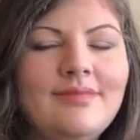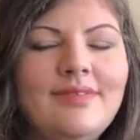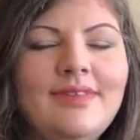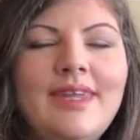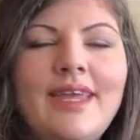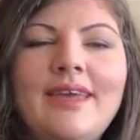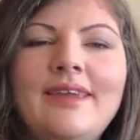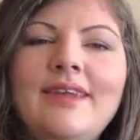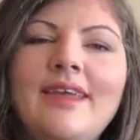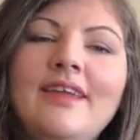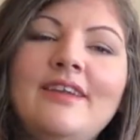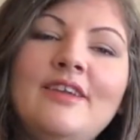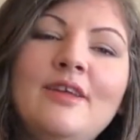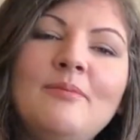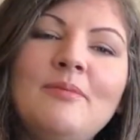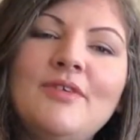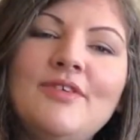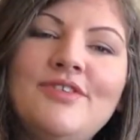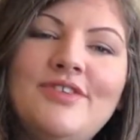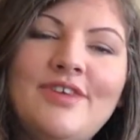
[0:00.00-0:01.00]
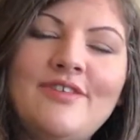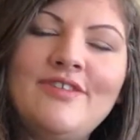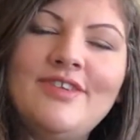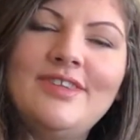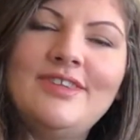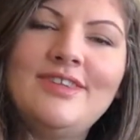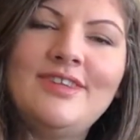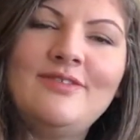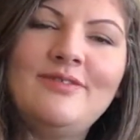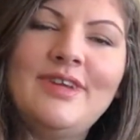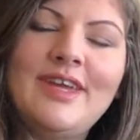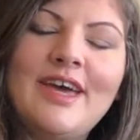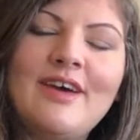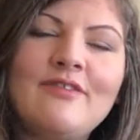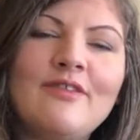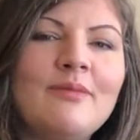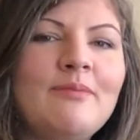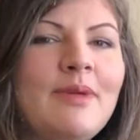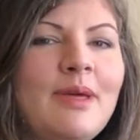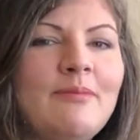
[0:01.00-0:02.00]
And at number 17, we
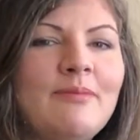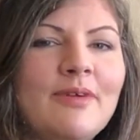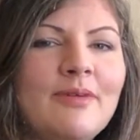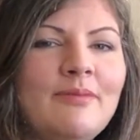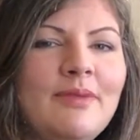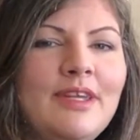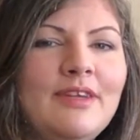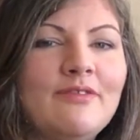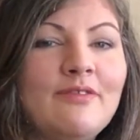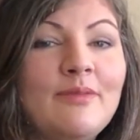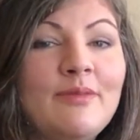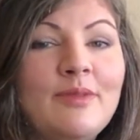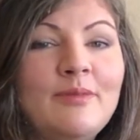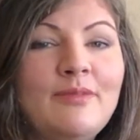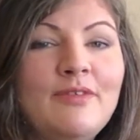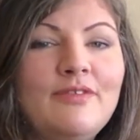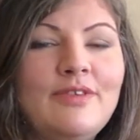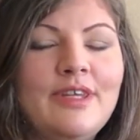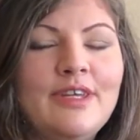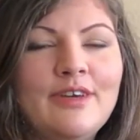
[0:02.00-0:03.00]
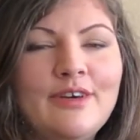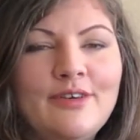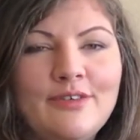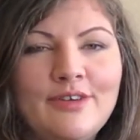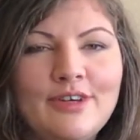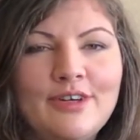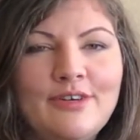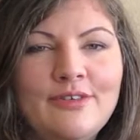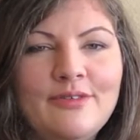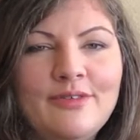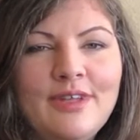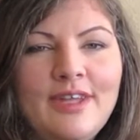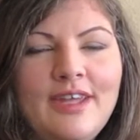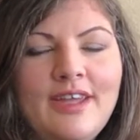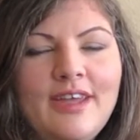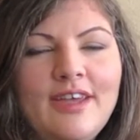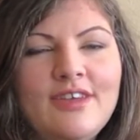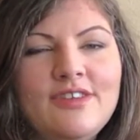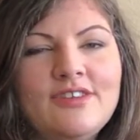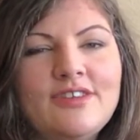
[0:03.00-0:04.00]
have Remember Me from the movie Coco,
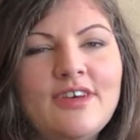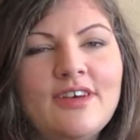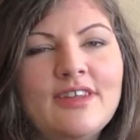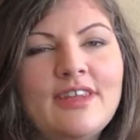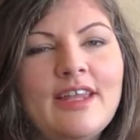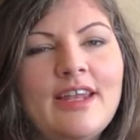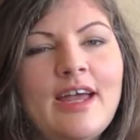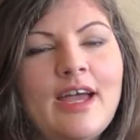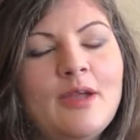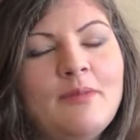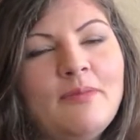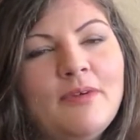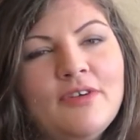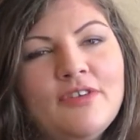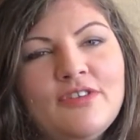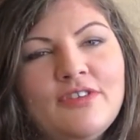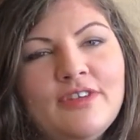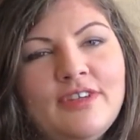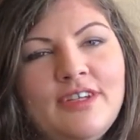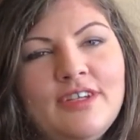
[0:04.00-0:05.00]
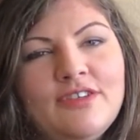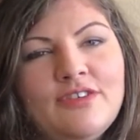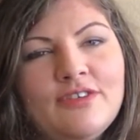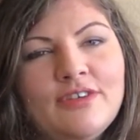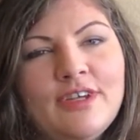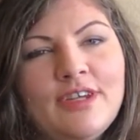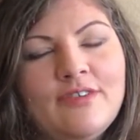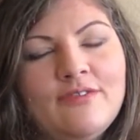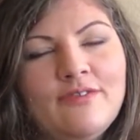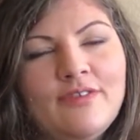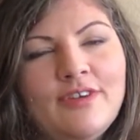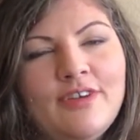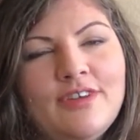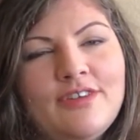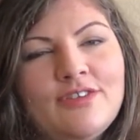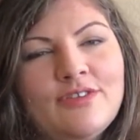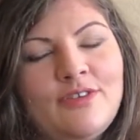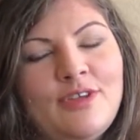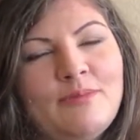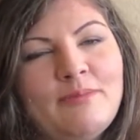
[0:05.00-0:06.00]
a song that I personally enjoy for
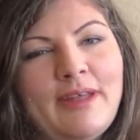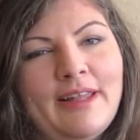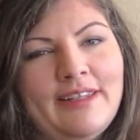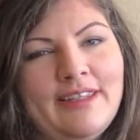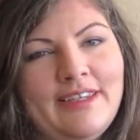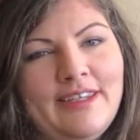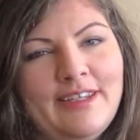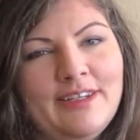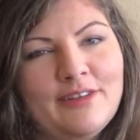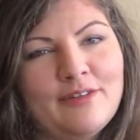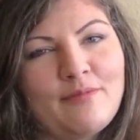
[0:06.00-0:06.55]
its sweet melody.